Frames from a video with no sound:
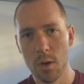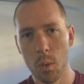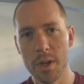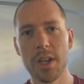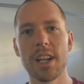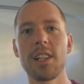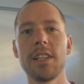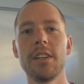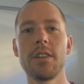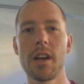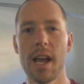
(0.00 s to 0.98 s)
where you can
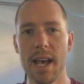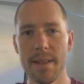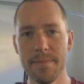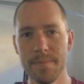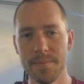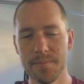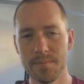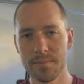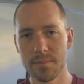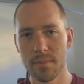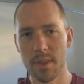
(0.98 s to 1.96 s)
clear your head,
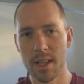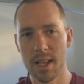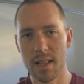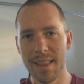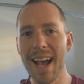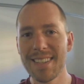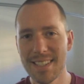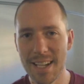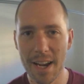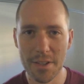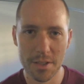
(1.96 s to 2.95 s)
that's
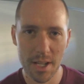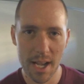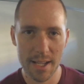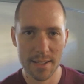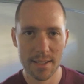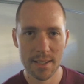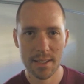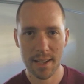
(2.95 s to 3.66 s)
the exercise